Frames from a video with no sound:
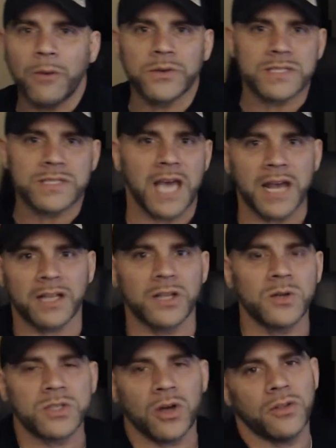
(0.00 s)
Wheels is kind of
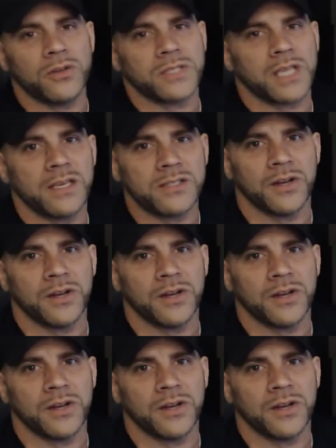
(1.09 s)
close to all those guys.